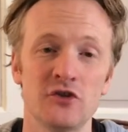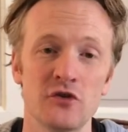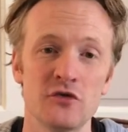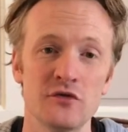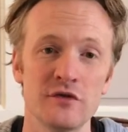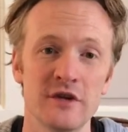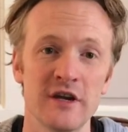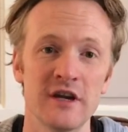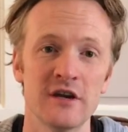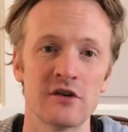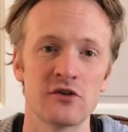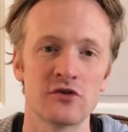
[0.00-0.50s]
you
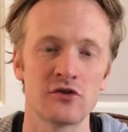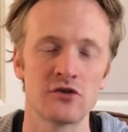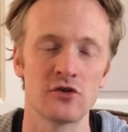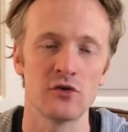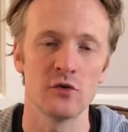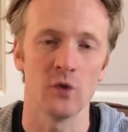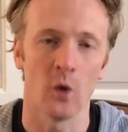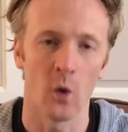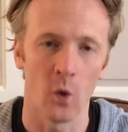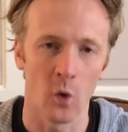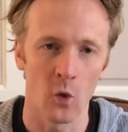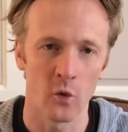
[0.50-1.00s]
need
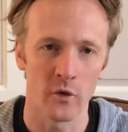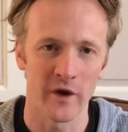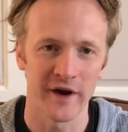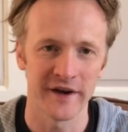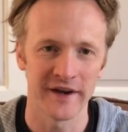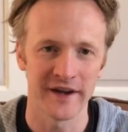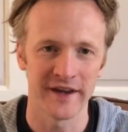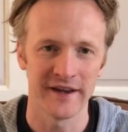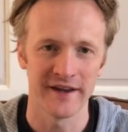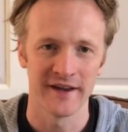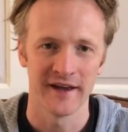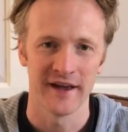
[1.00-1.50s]
to
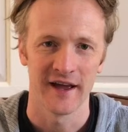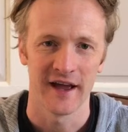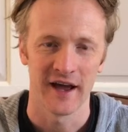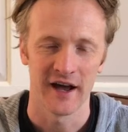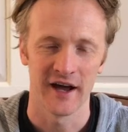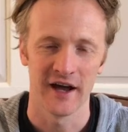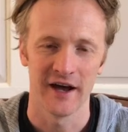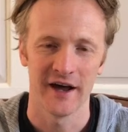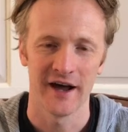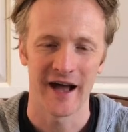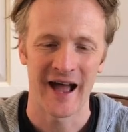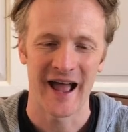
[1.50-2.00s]
already
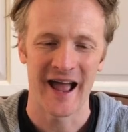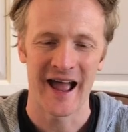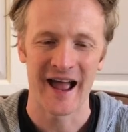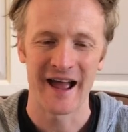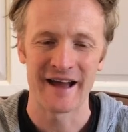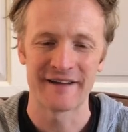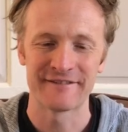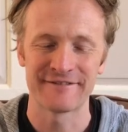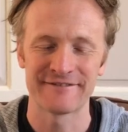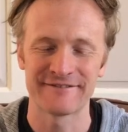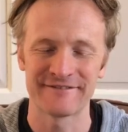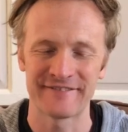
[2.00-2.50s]

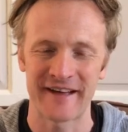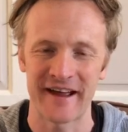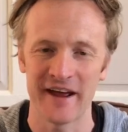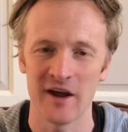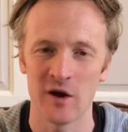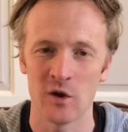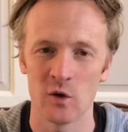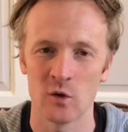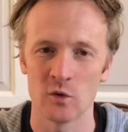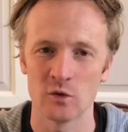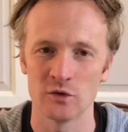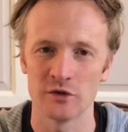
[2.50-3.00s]
have
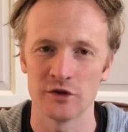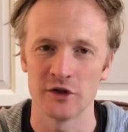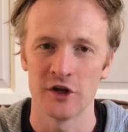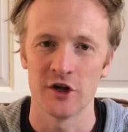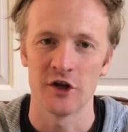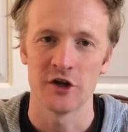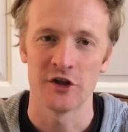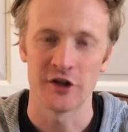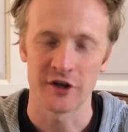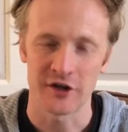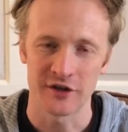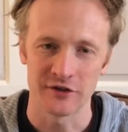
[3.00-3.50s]
found
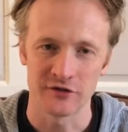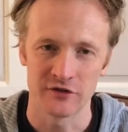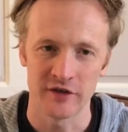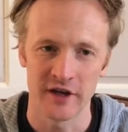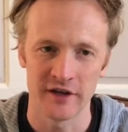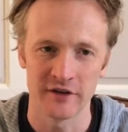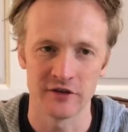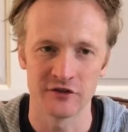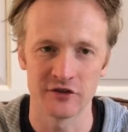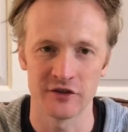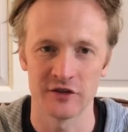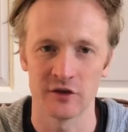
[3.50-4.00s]
the
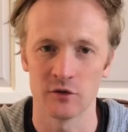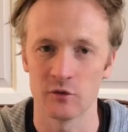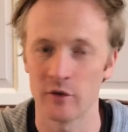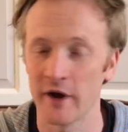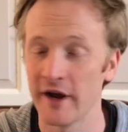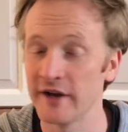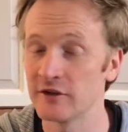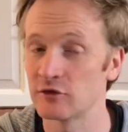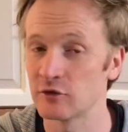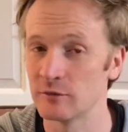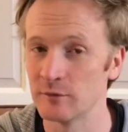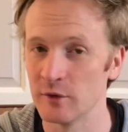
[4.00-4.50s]
contenders in the
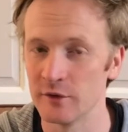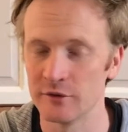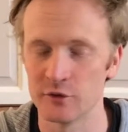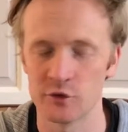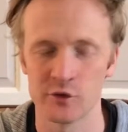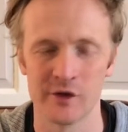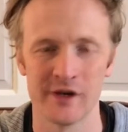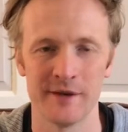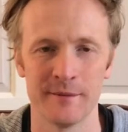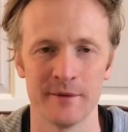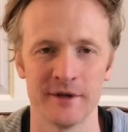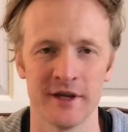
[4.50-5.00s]
race, remove
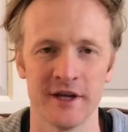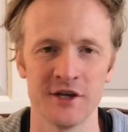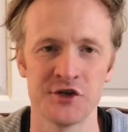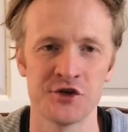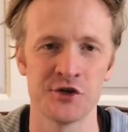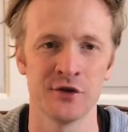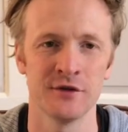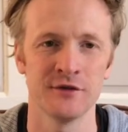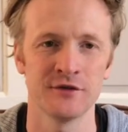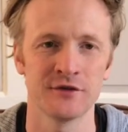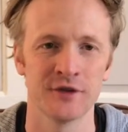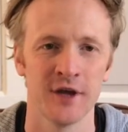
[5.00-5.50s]
your
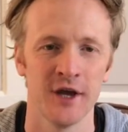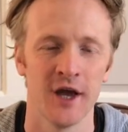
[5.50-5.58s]
eliminations.